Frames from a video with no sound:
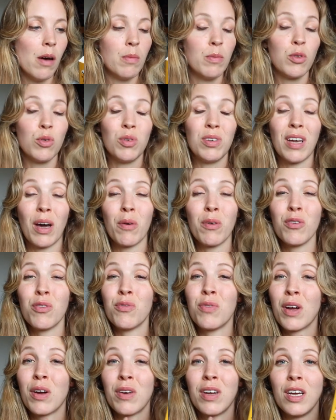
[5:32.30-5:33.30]
So that was
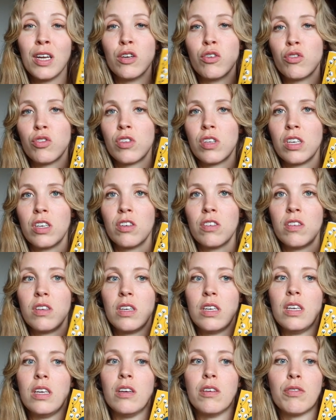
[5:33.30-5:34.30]
very interesting to see
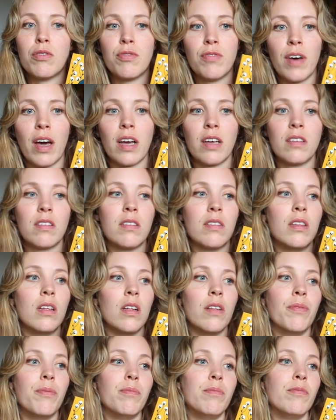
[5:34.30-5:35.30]
the effects,
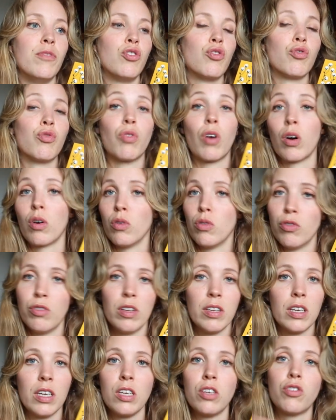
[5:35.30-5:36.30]
the struggles
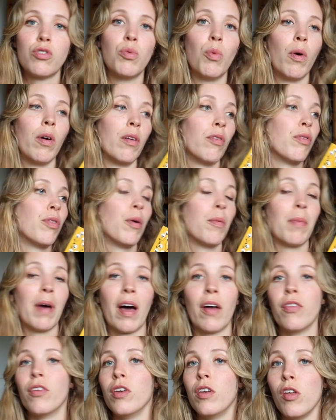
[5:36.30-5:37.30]
that each one of them
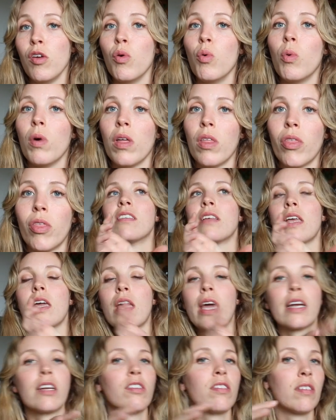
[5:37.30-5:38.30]
had to deal with. So you
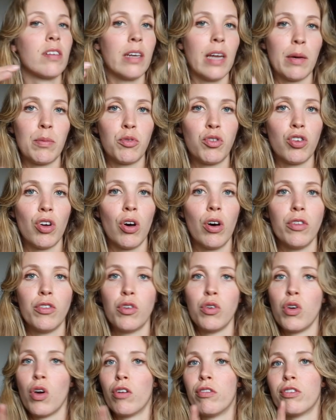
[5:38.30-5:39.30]
get a snapshot,
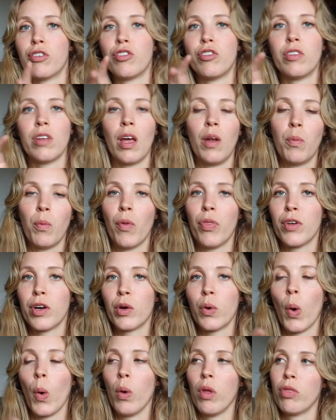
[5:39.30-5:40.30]
so you understand what they're
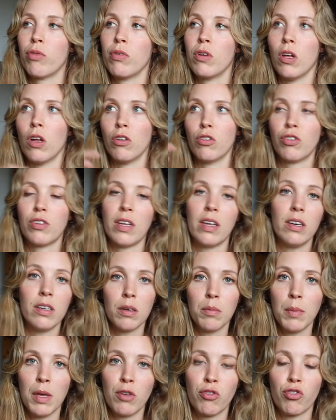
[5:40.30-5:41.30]
going through, you understand
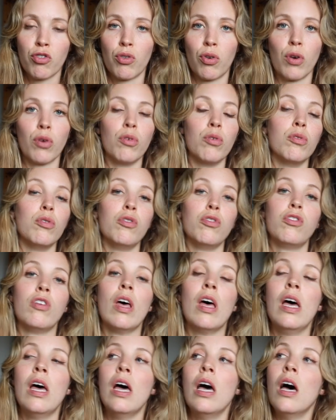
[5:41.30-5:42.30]
their main struggles,
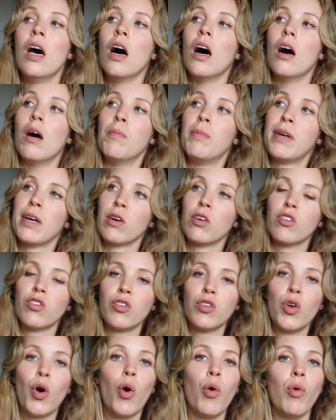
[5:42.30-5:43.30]
but there is
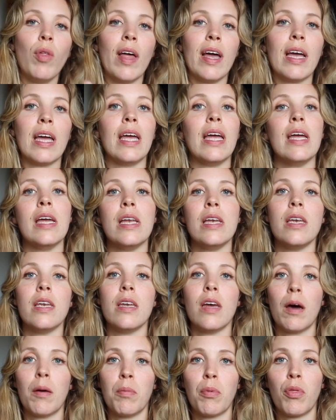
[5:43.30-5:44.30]
no, like,
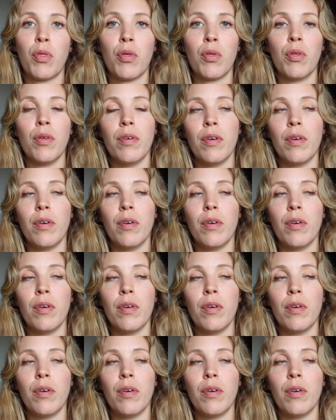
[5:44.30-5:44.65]
in-depth